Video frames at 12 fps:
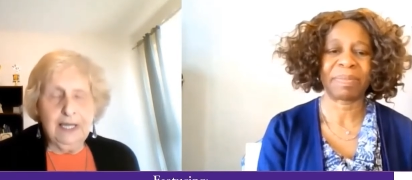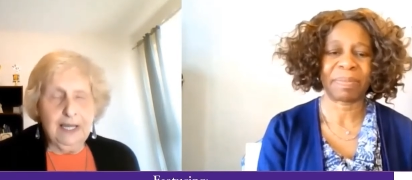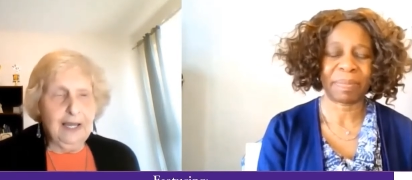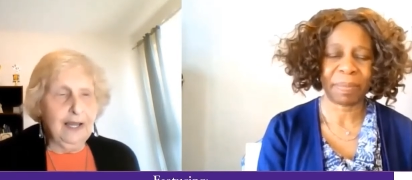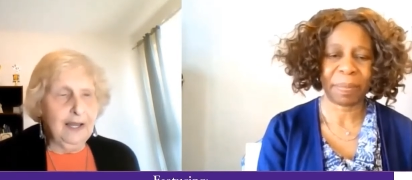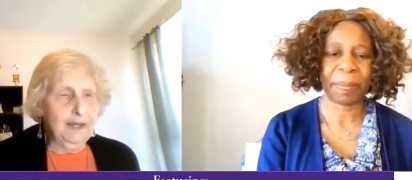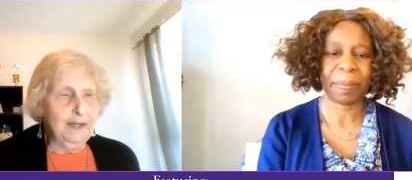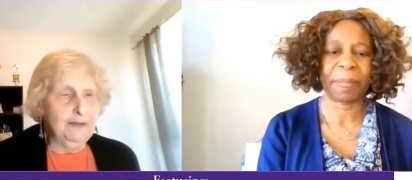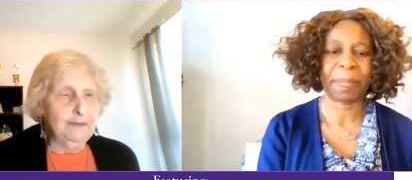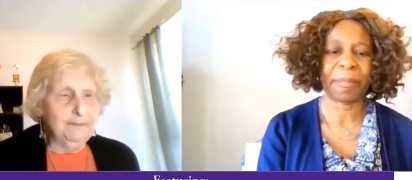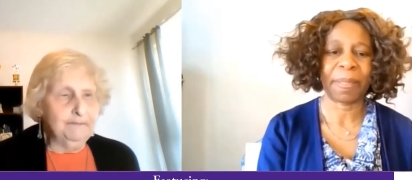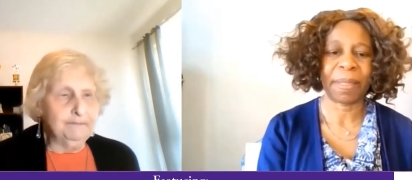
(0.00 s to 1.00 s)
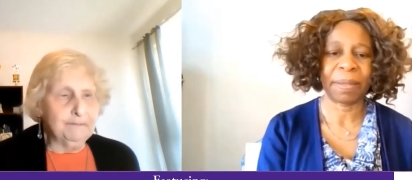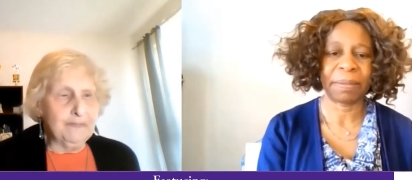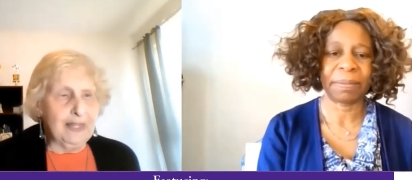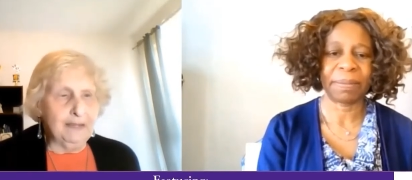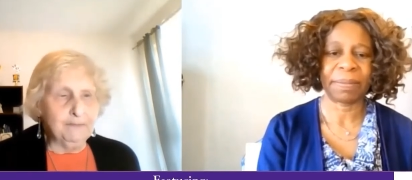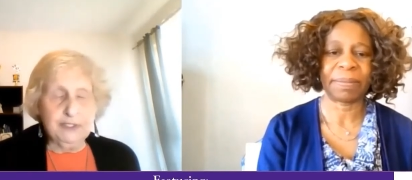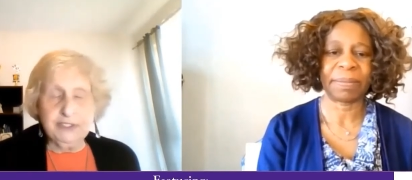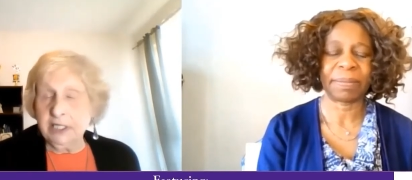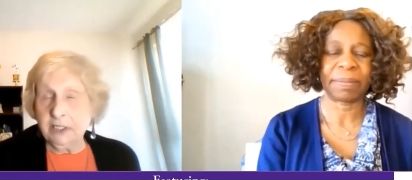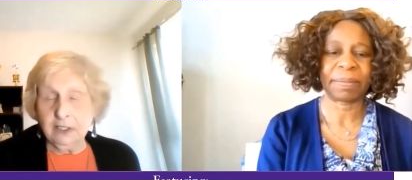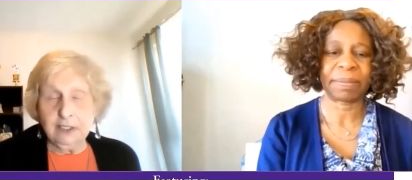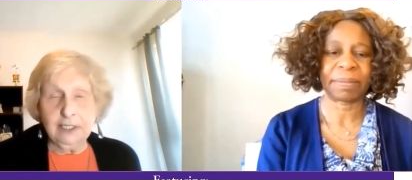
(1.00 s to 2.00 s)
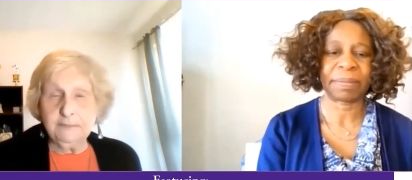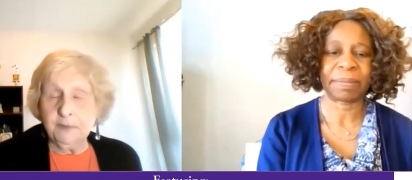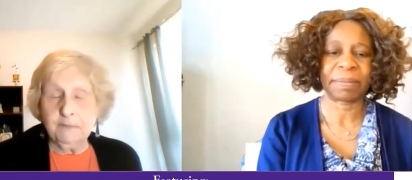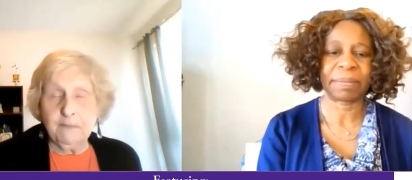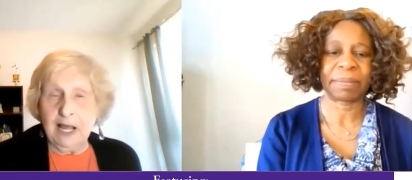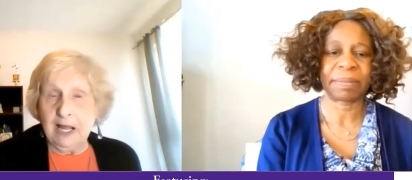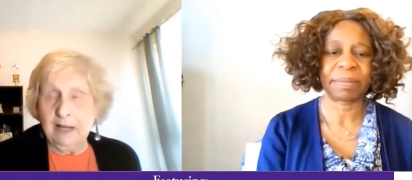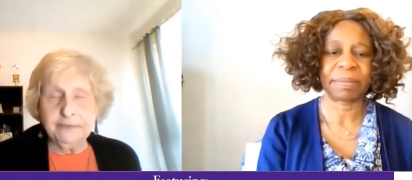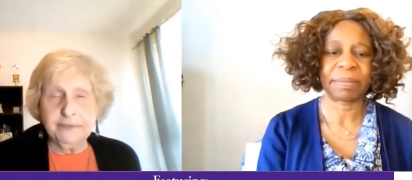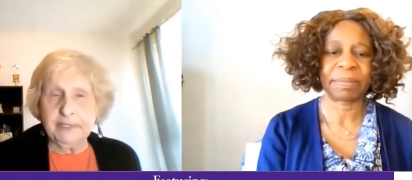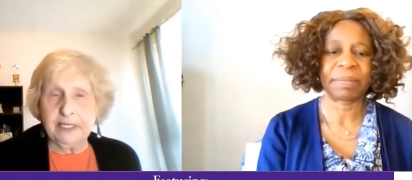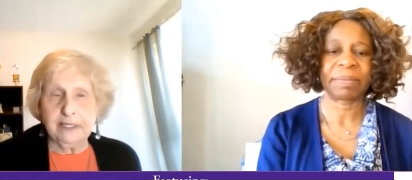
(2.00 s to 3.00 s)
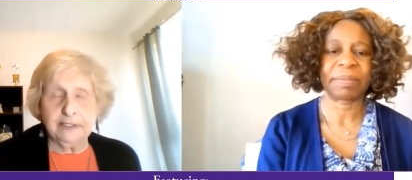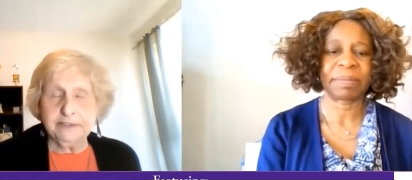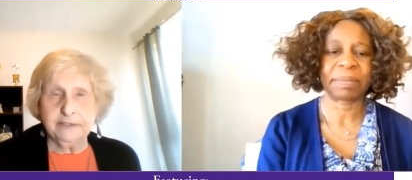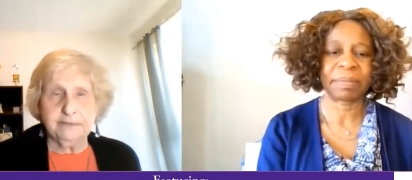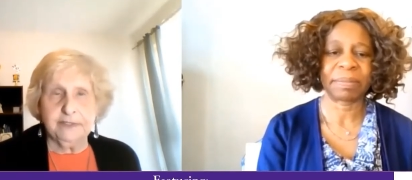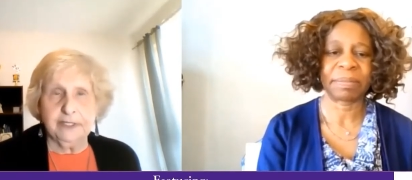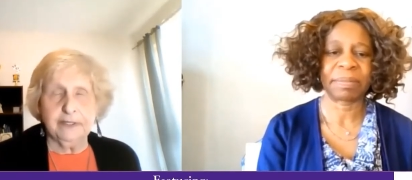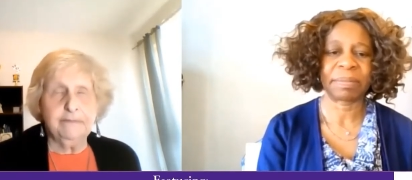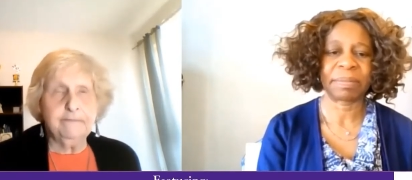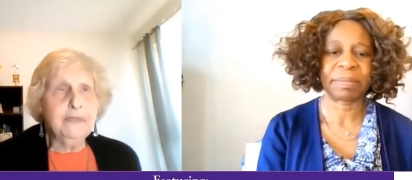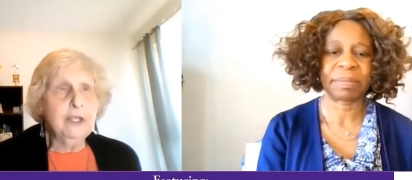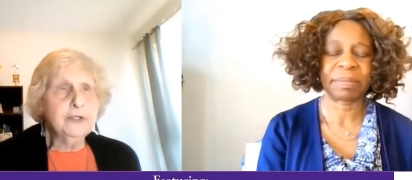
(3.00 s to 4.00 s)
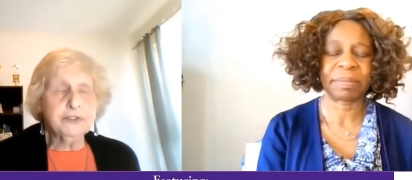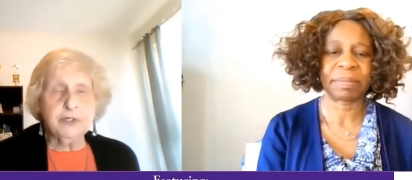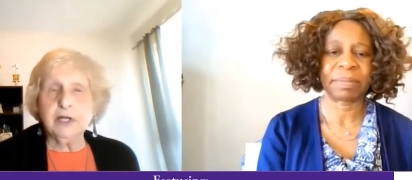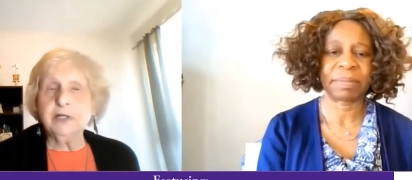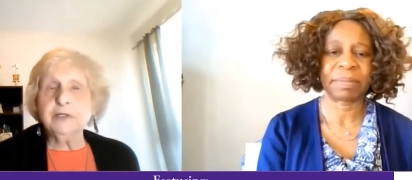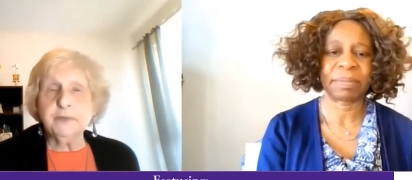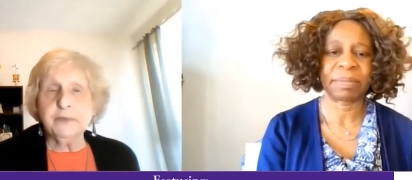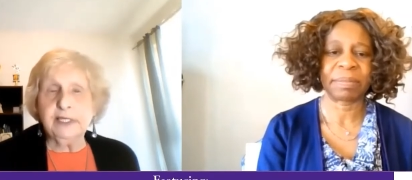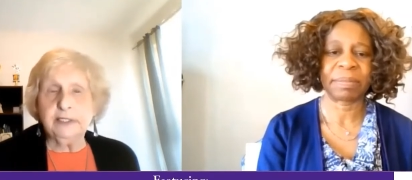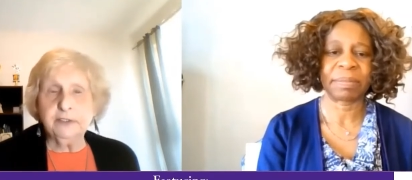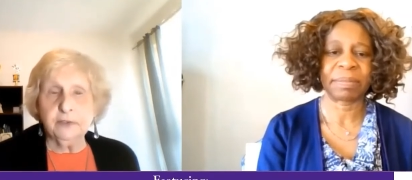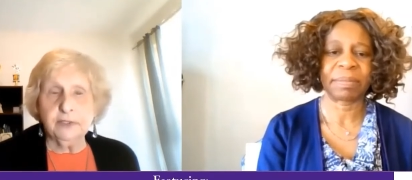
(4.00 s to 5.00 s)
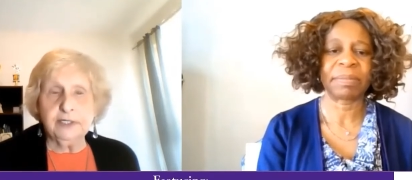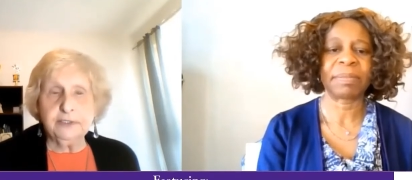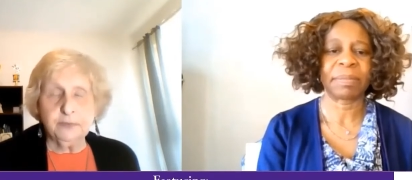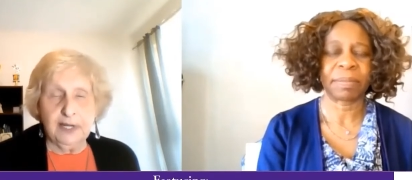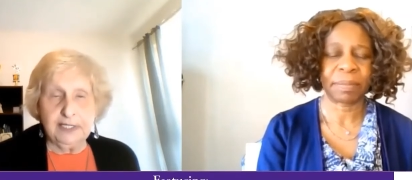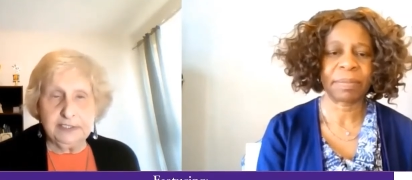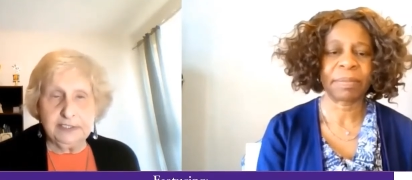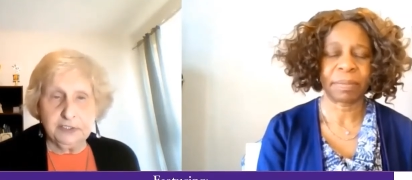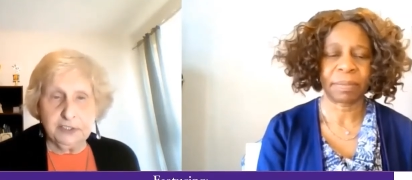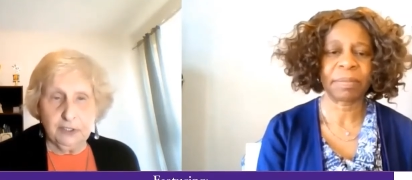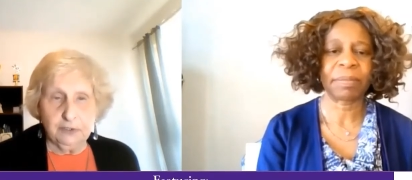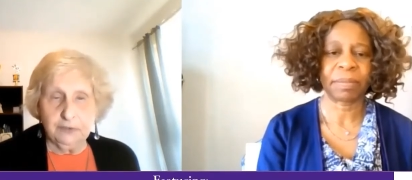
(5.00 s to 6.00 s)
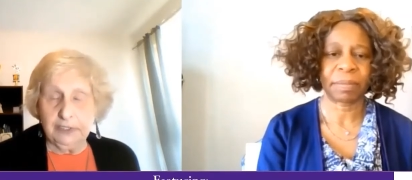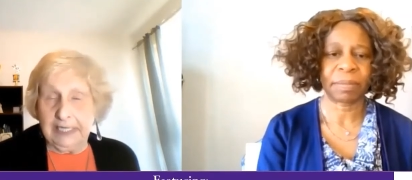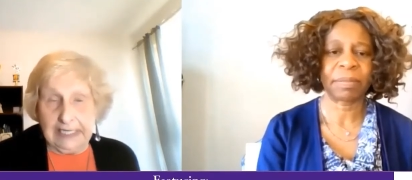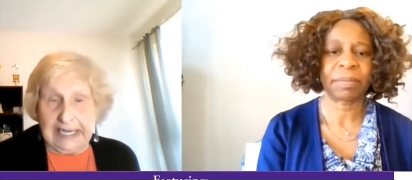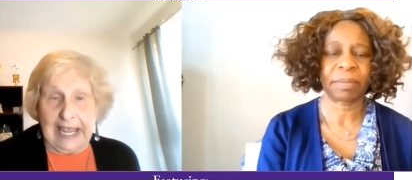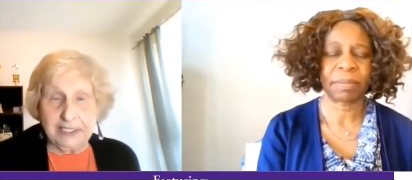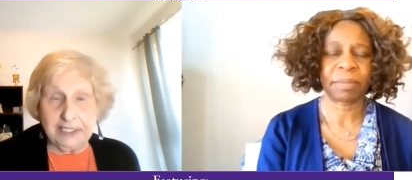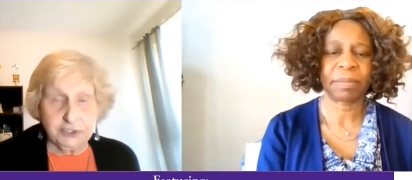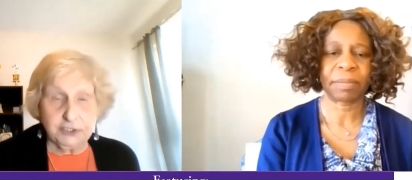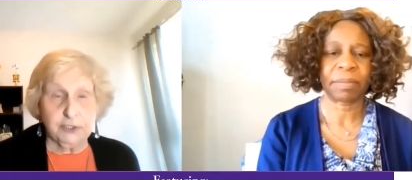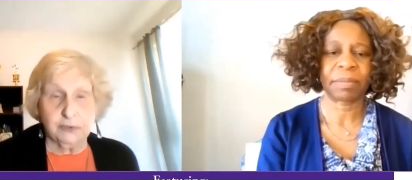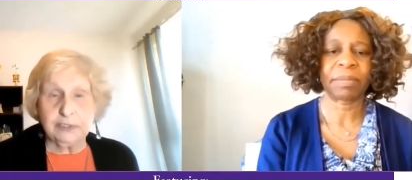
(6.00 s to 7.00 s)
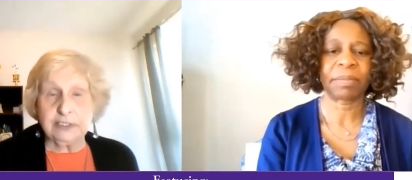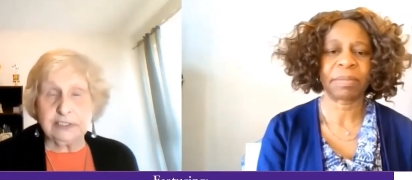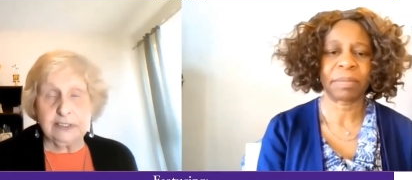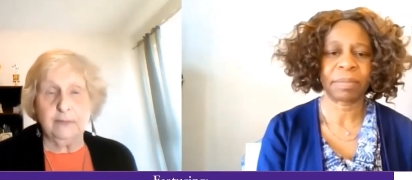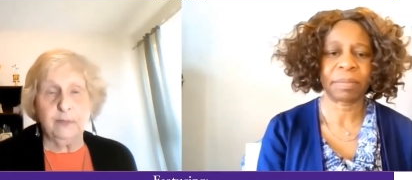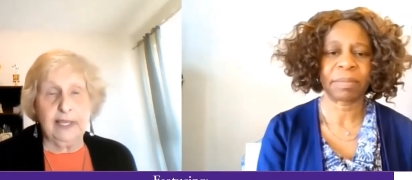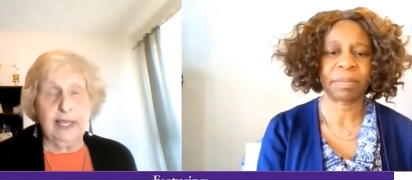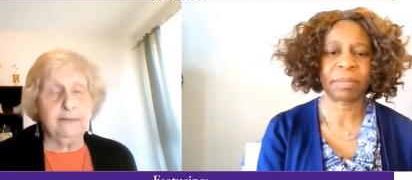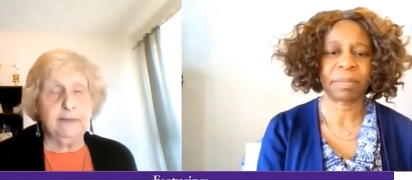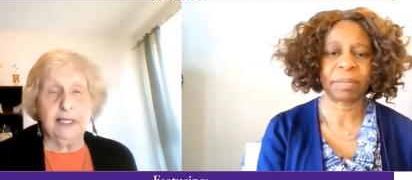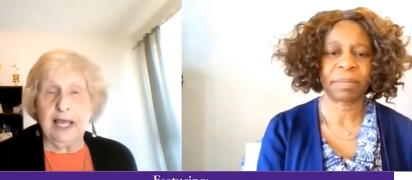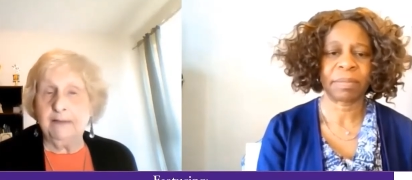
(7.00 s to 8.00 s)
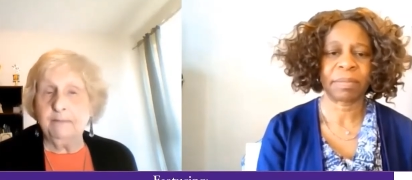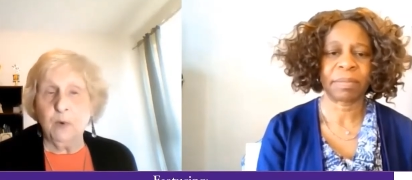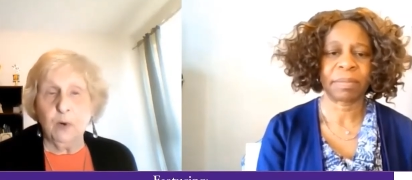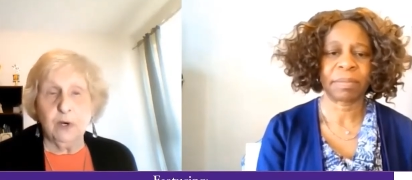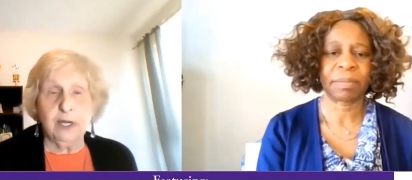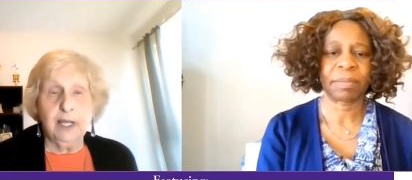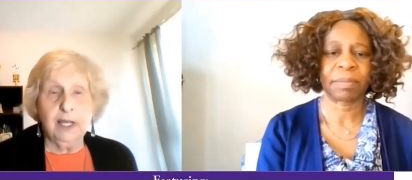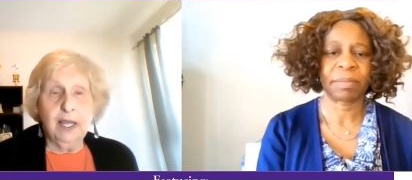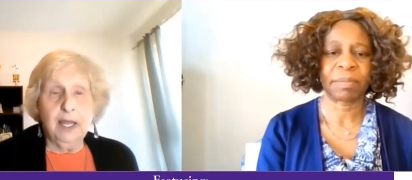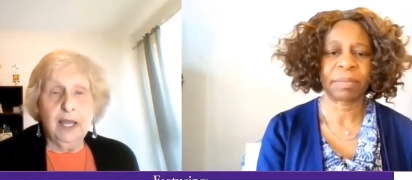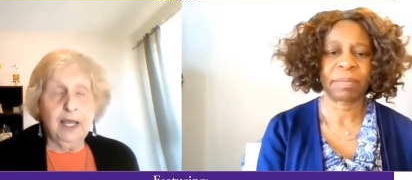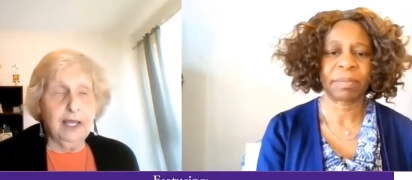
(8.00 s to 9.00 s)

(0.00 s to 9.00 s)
Speaker 1: Um, particularly for moms because of the struggles we endure as raising children and dads too, because um, we have a lot more uh,